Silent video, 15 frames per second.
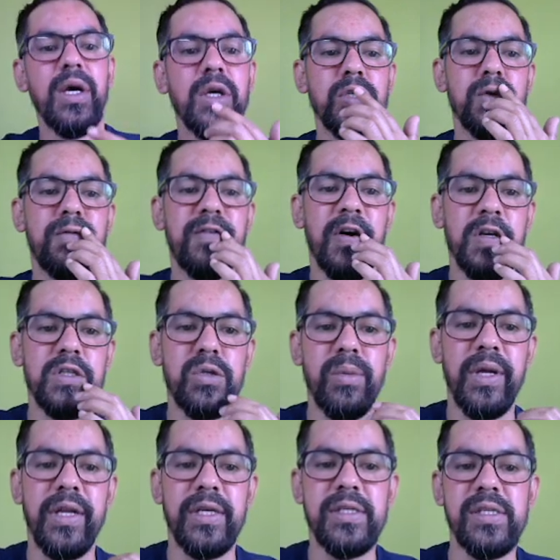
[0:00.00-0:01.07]
So first
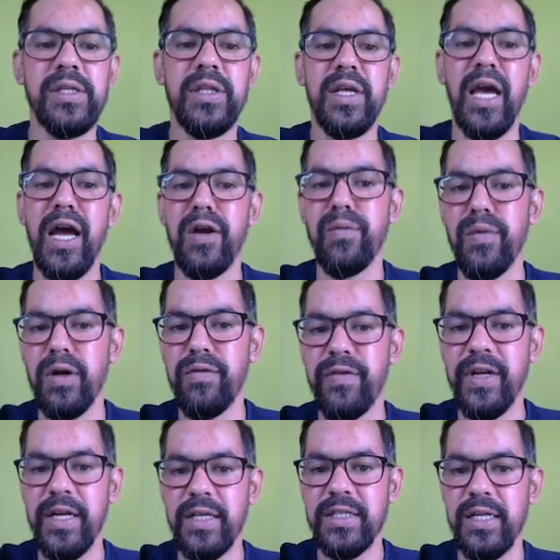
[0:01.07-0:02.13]
one is the annual
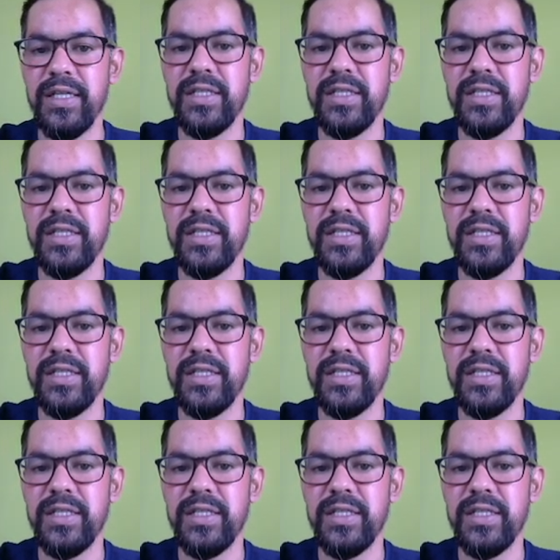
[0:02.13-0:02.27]
financial